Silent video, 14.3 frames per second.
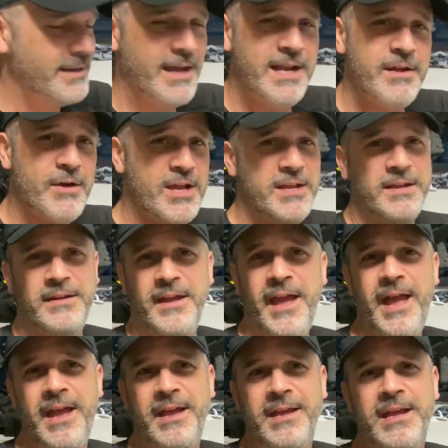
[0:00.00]
Anyway,
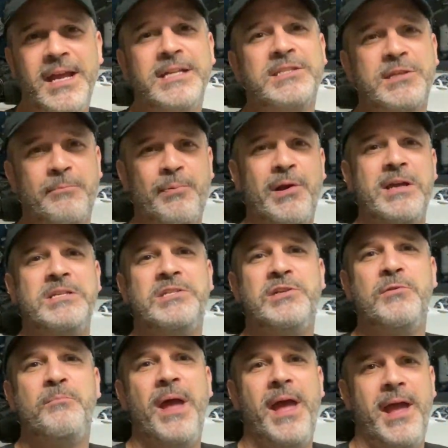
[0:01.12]
hey, it's the price
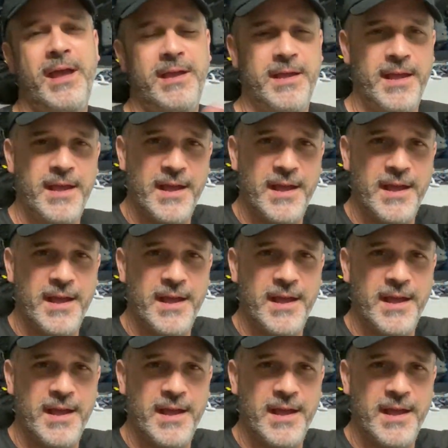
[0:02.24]
you pay.